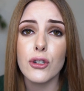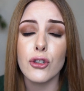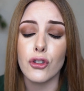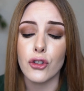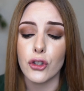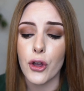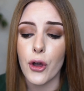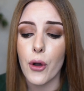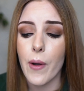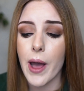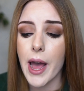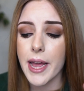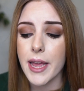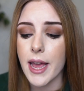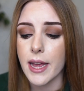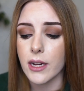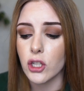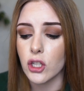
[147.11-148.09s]
So I
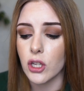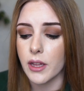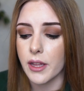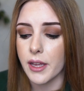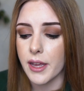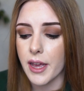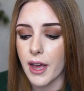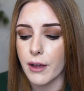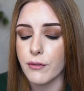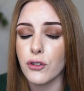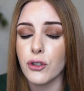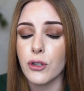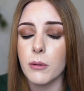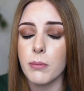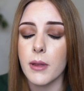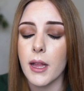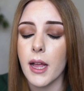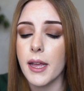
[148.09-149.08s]
actually, after
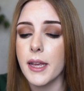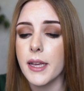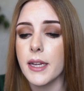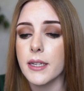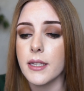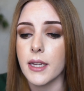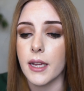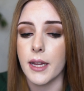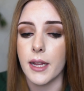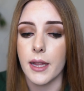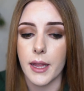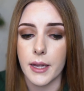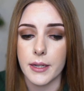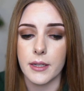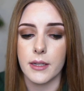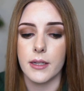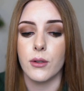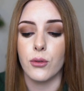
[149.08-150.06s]
applying it and I
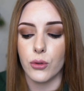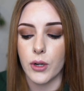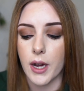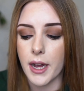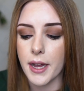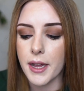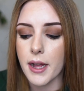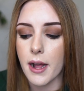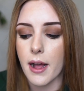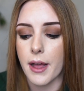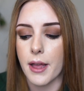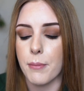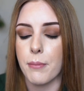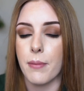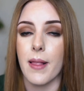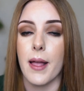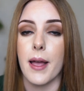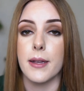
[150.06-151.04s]
let it dry, I
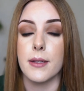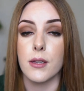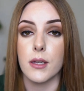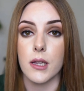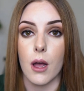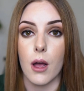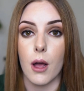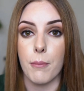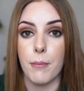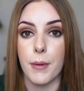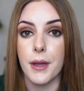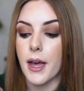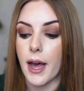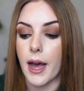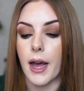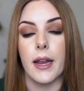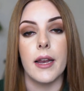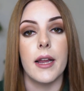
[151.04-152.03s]
apply some
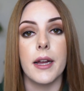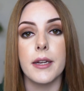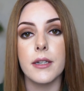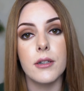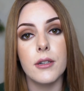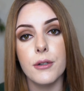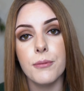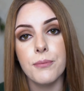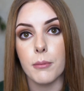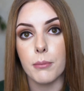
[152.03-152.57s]
eyeliner,